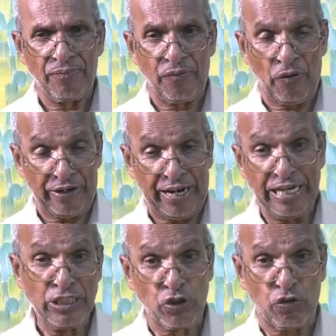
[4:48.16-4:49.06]
for
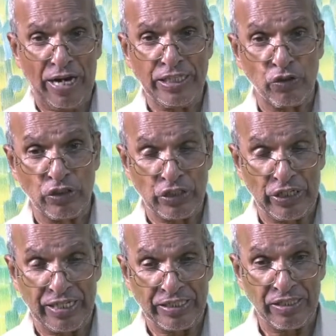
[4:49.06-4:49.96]
his
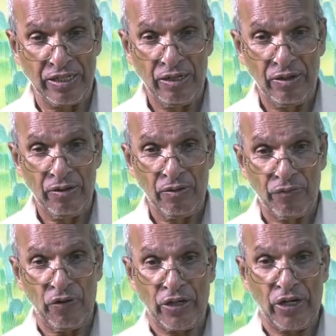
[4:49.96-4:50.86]
righteousness,
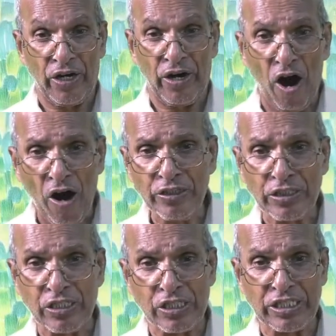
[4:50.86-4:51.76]
for
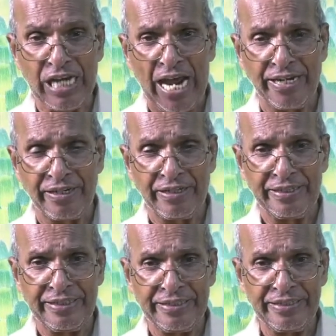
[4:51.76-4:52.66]
God's
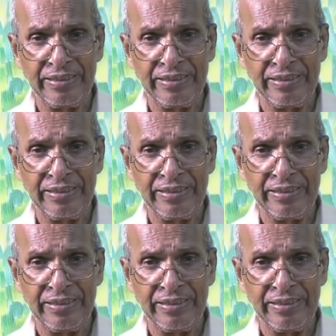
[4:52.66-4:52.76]
standard,